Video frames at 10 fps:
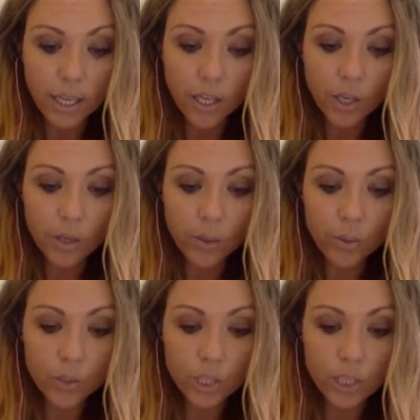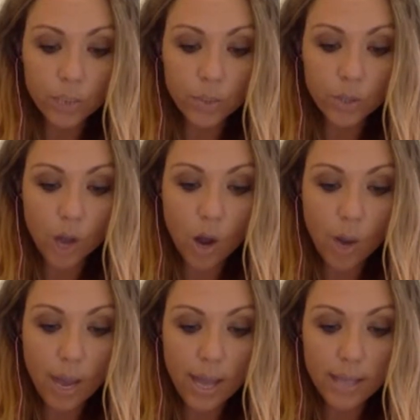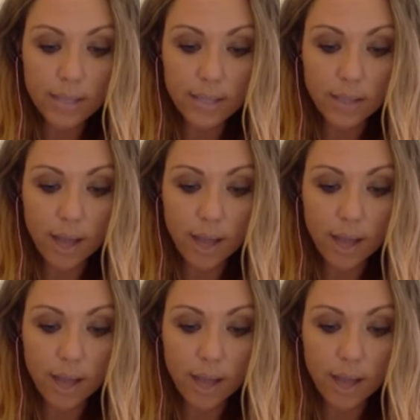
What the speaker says: who she would always